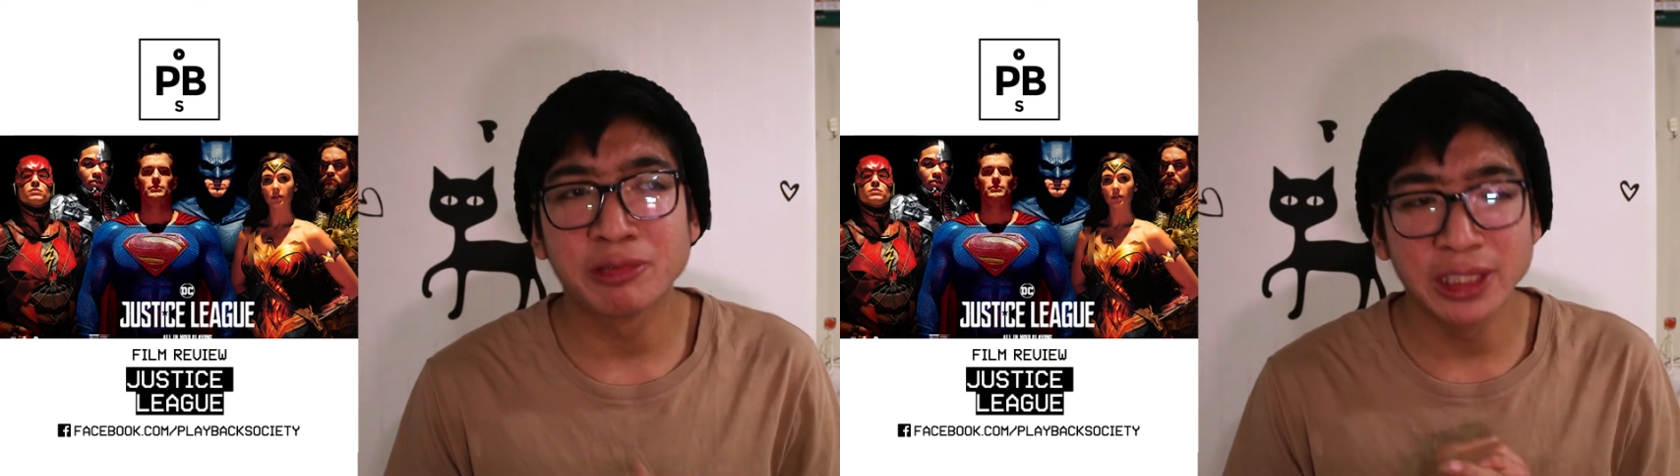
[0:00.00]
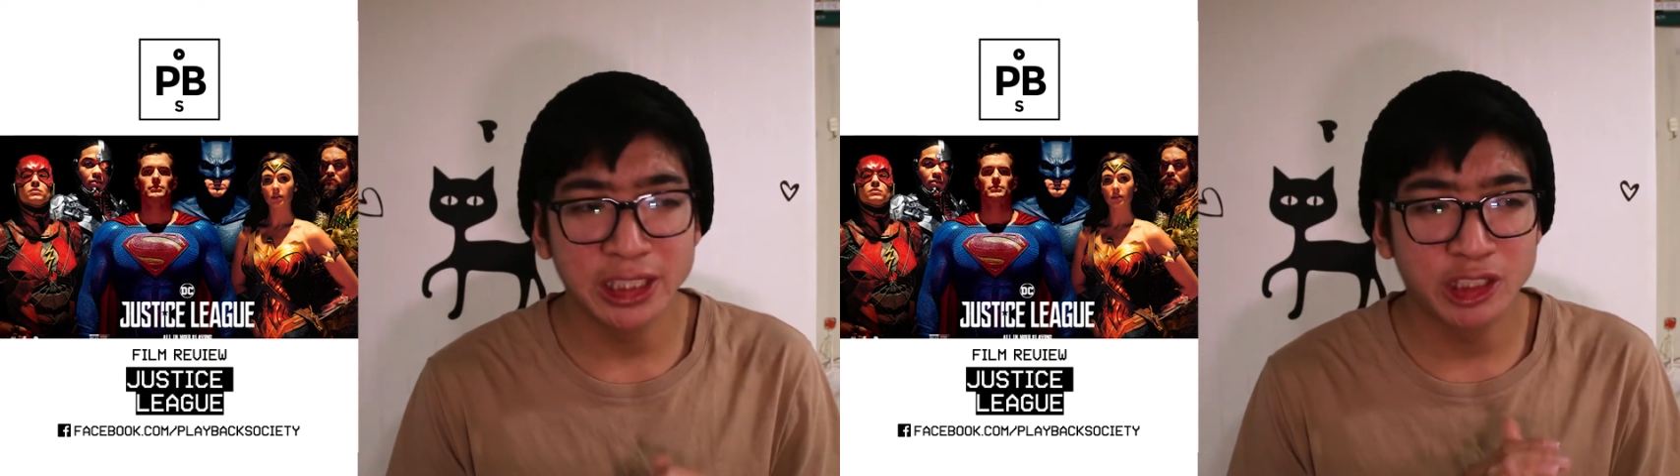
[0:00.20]

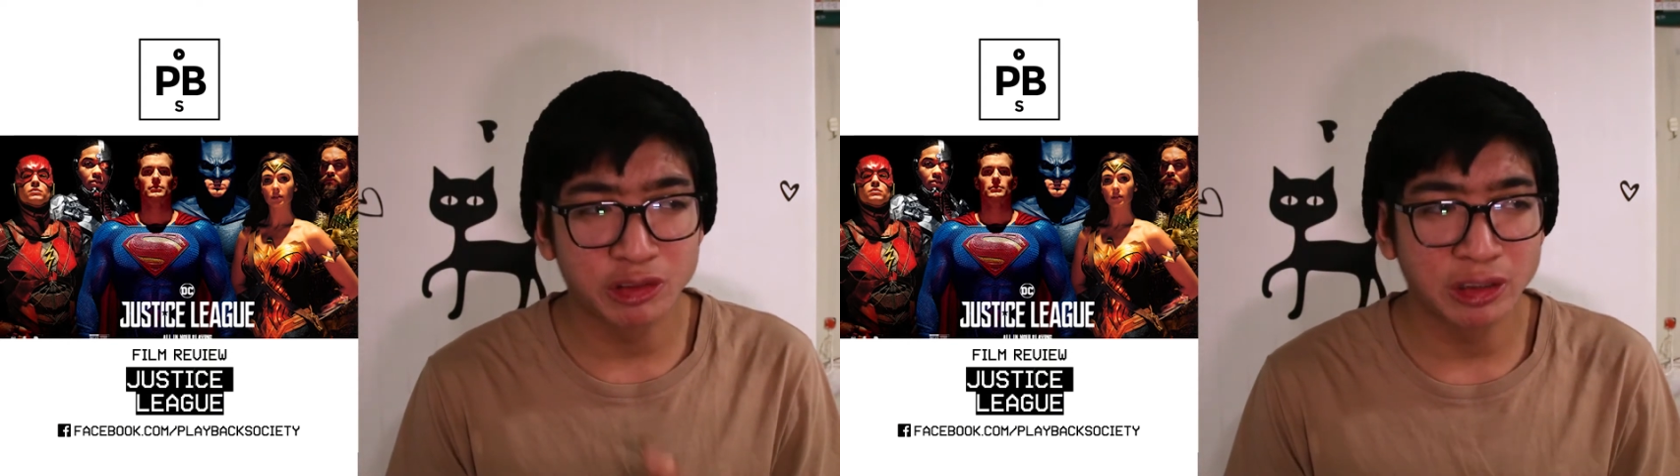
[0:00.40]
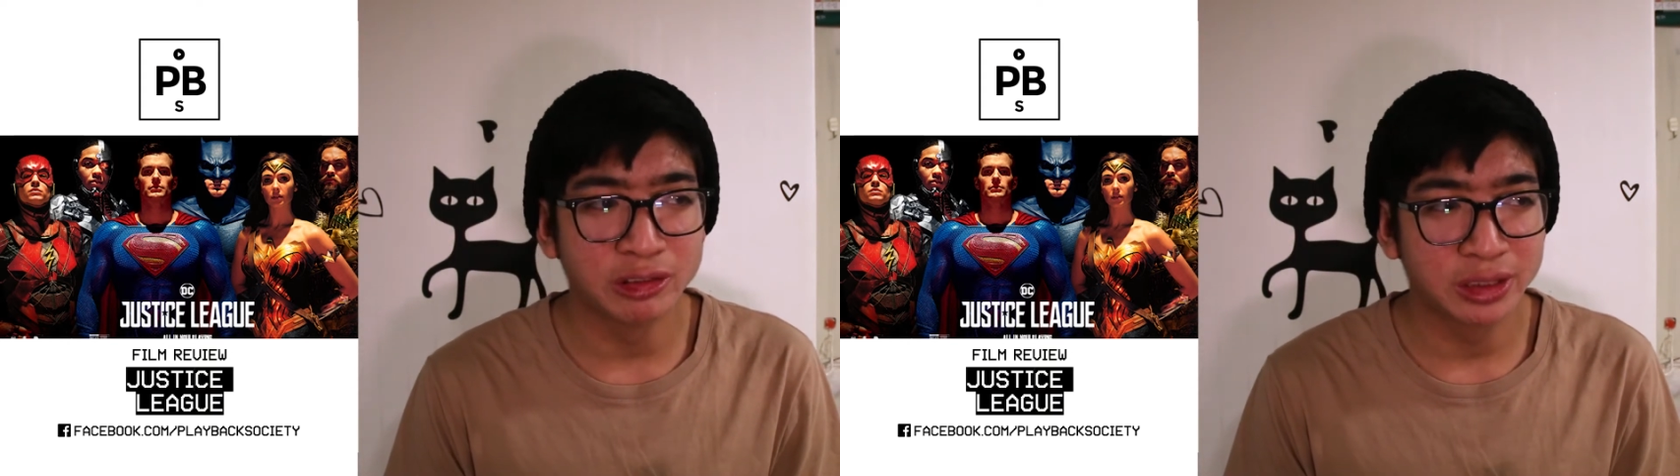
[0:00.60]
really
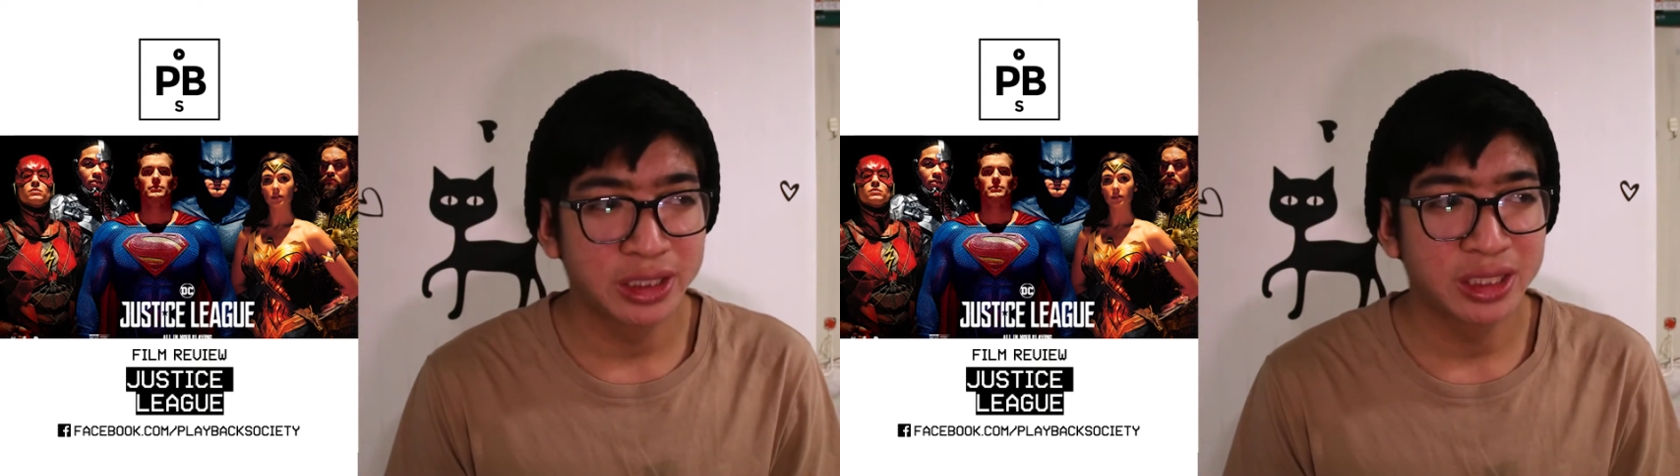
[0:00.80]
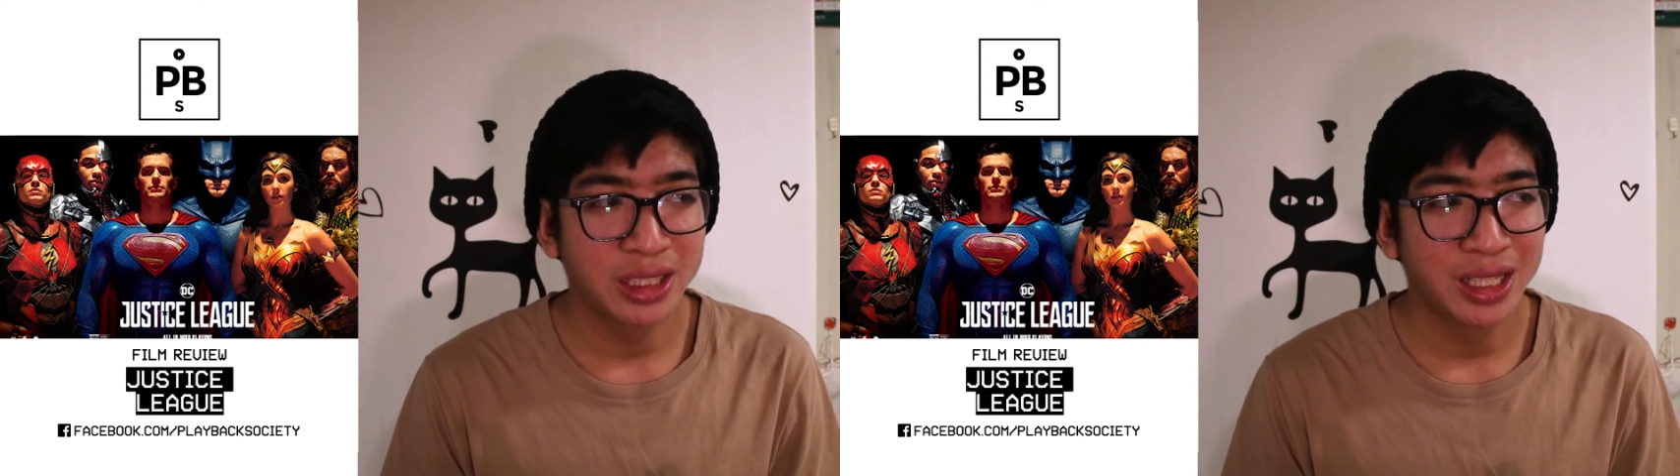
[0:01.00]
struggles